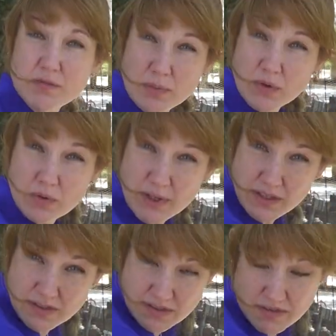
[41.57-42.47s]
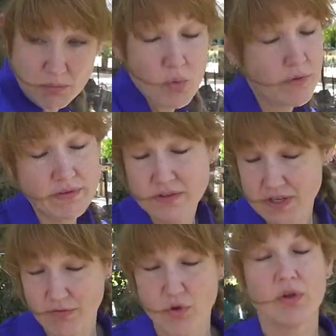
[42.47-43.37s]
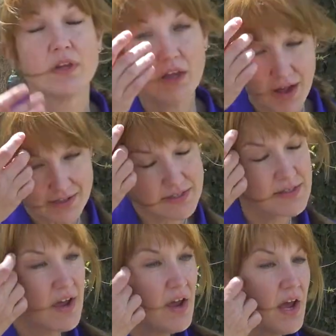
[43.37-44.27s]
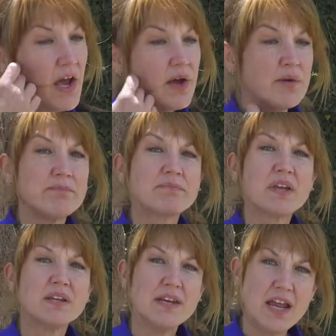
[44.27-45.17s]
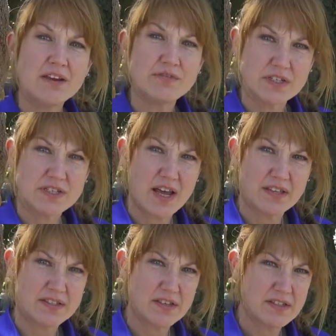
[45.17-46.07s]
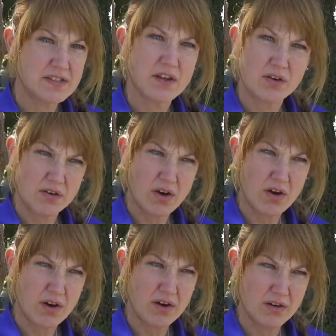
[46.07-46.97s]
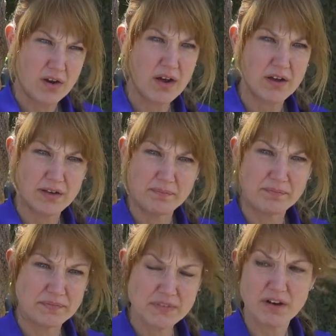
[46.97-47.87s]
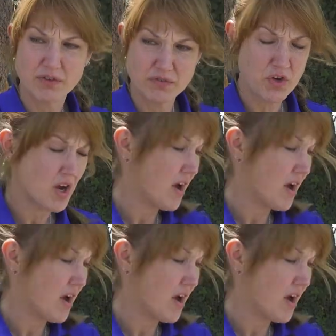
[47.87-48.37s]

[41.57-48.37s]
milkweeds, more than several, lots. Um, native to Texas, there are um, several different